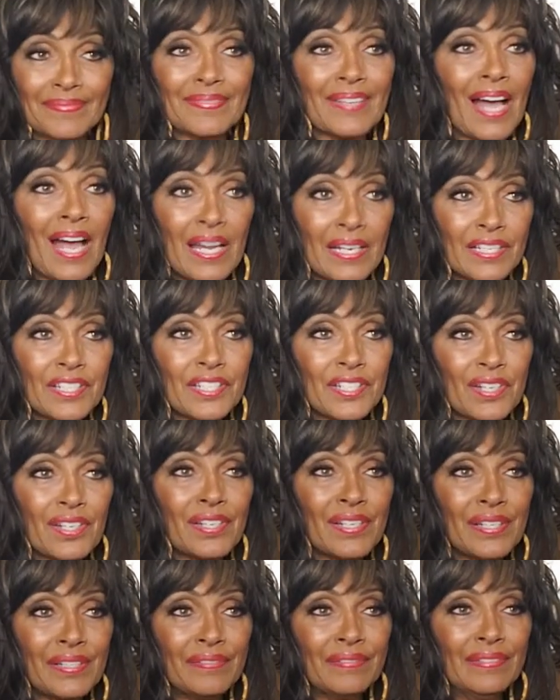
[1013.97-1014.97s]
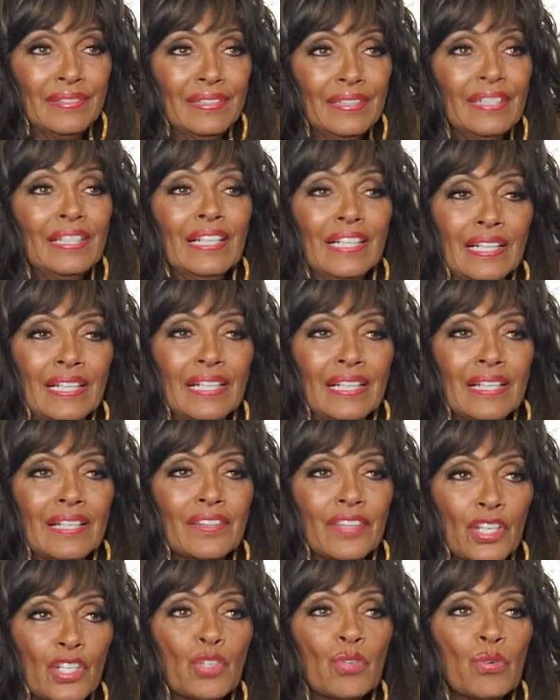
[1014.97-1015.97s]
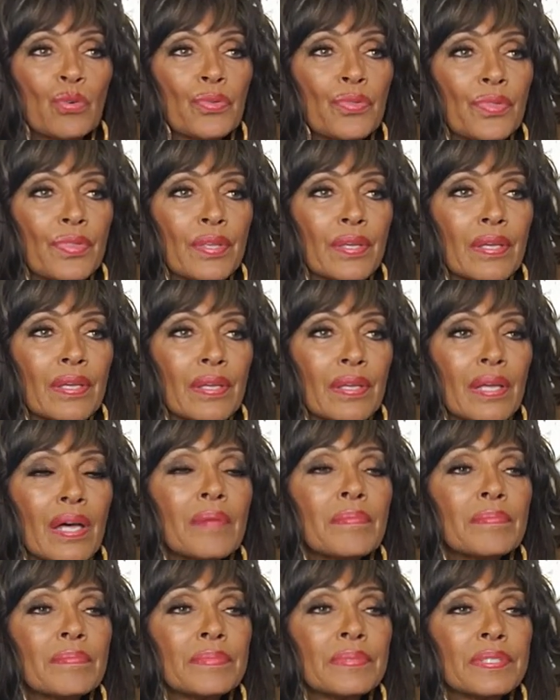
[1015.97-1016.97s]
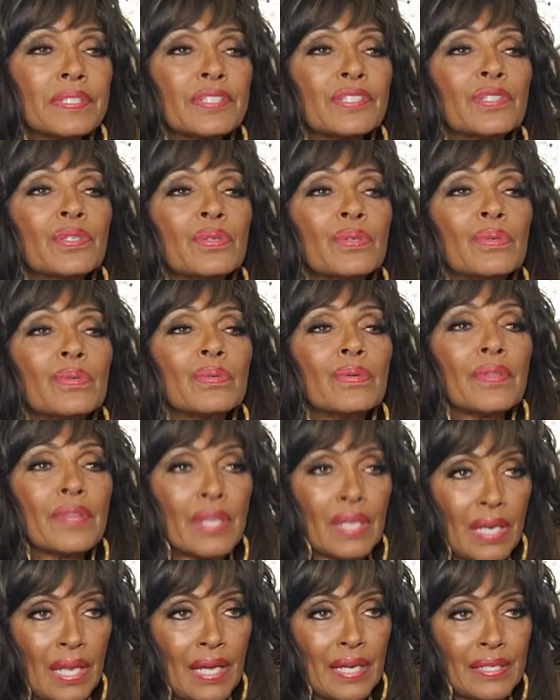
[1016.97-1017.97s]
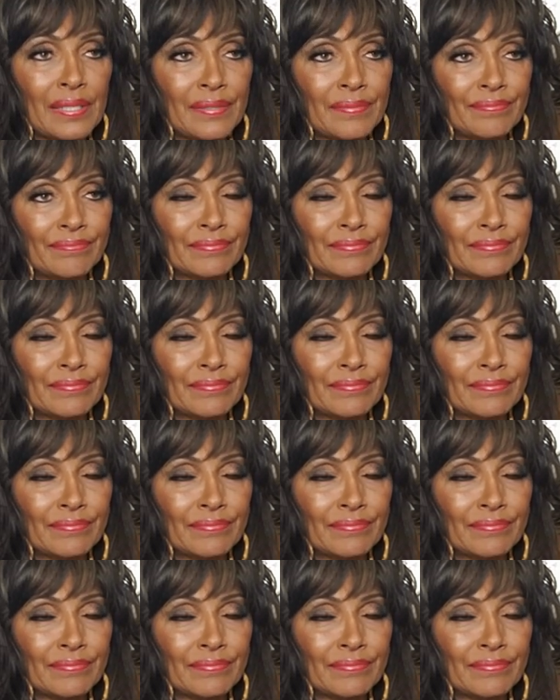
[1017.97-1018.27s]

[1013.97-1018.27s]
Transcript: God is good. The truth comes to the light.